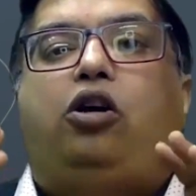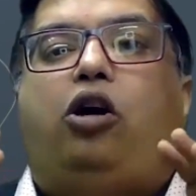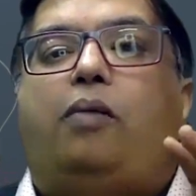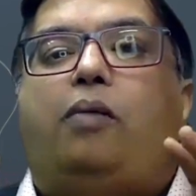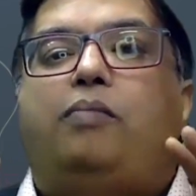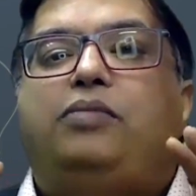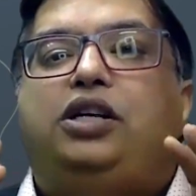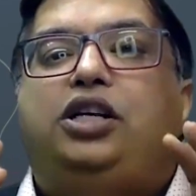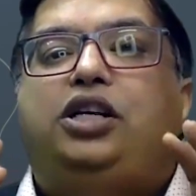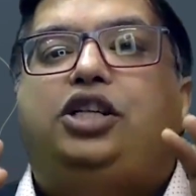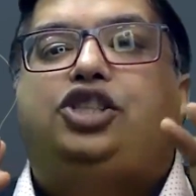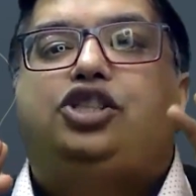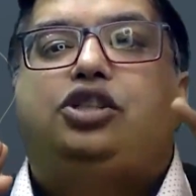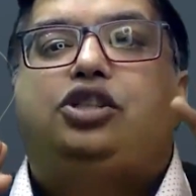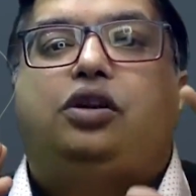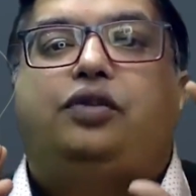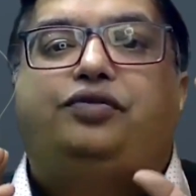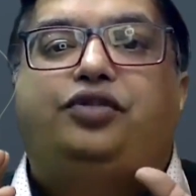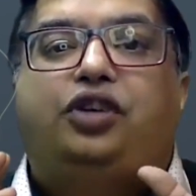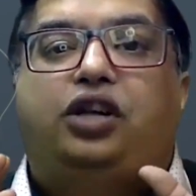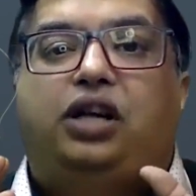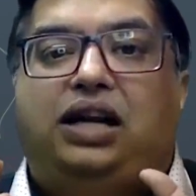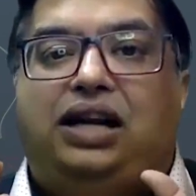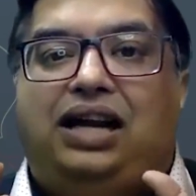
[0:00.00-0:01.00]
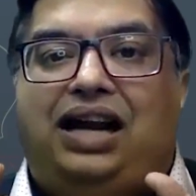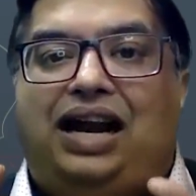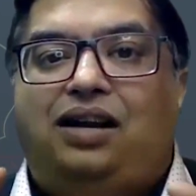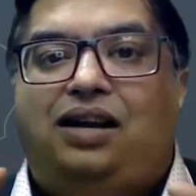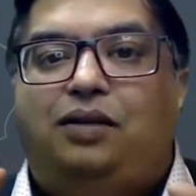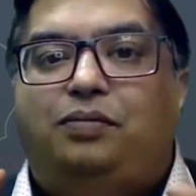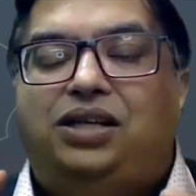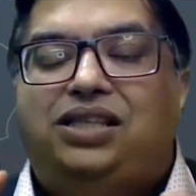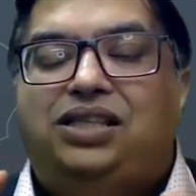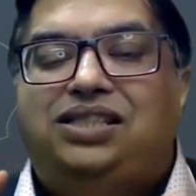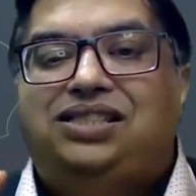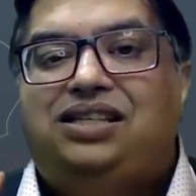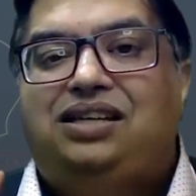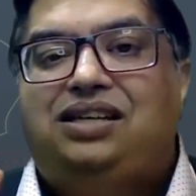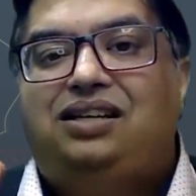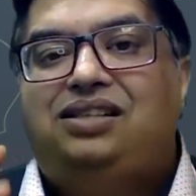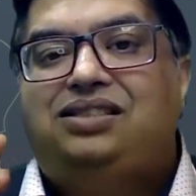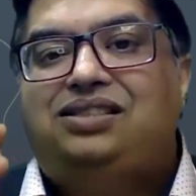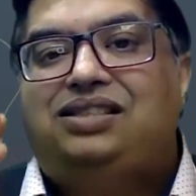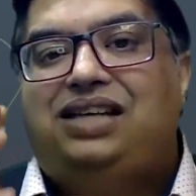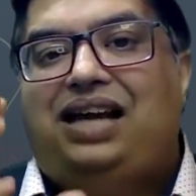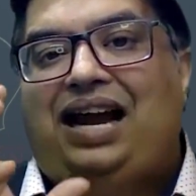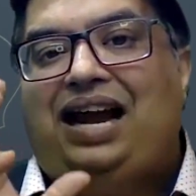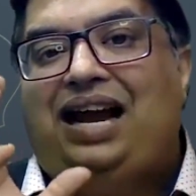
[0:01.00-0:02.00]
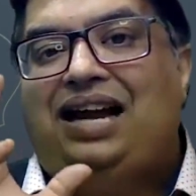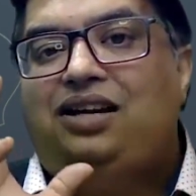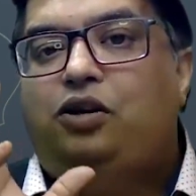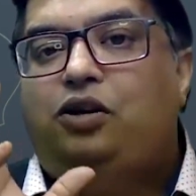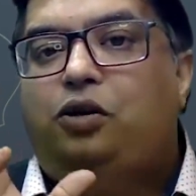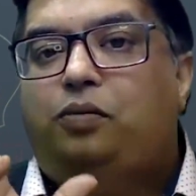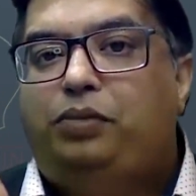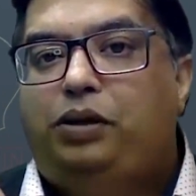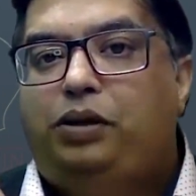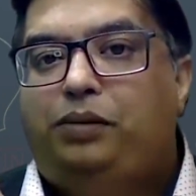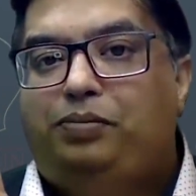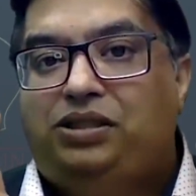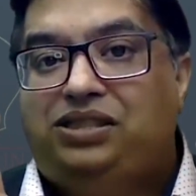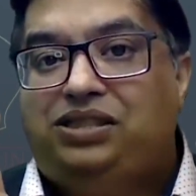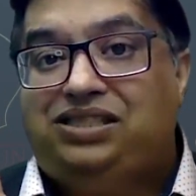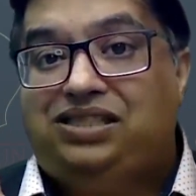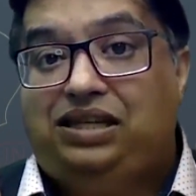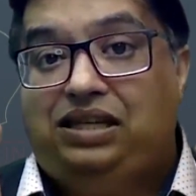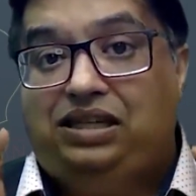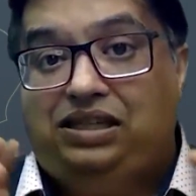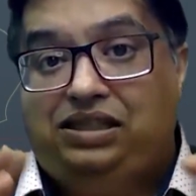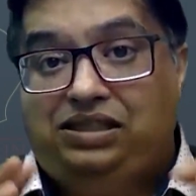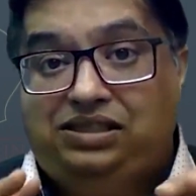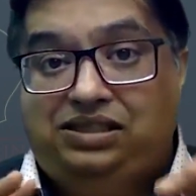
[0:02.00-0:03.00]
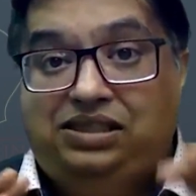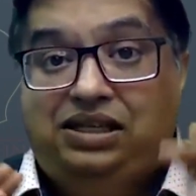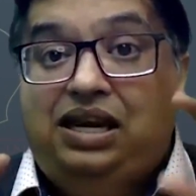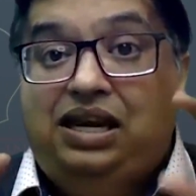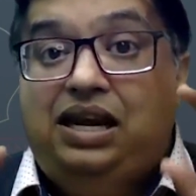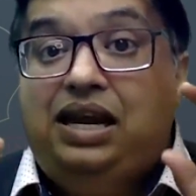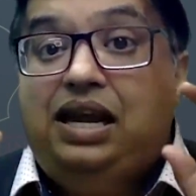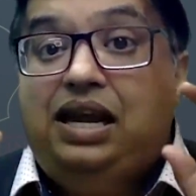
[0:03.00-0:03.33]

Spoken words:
combination of your academic skills and your people skills.